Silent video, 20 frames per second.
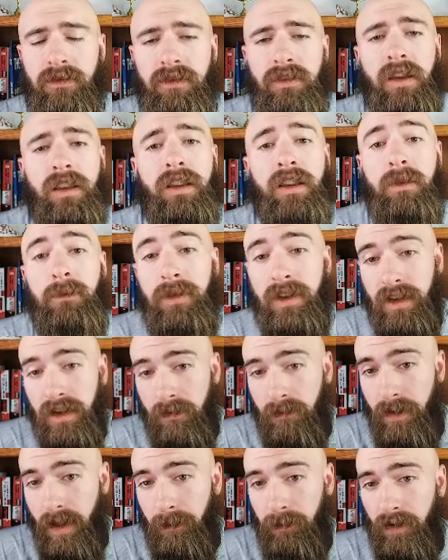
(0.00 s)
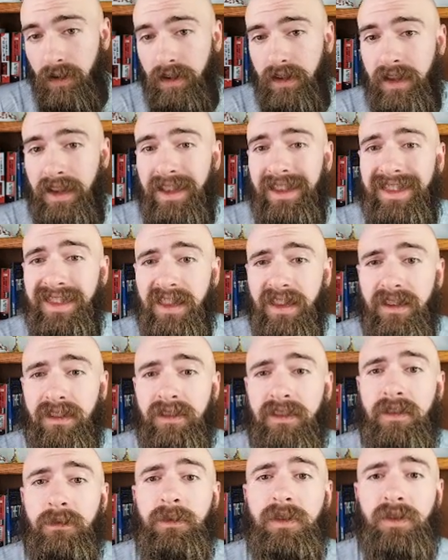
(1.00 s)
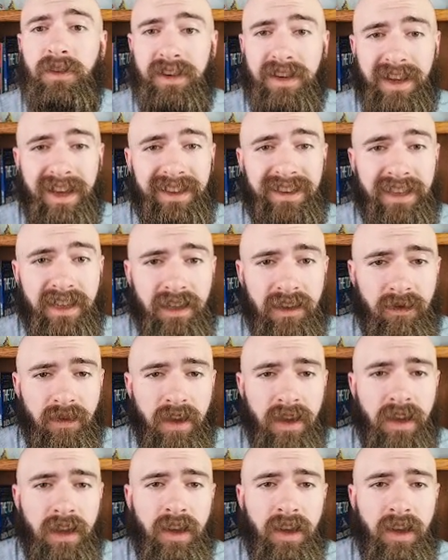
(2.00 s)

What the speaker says: member in the community I lead,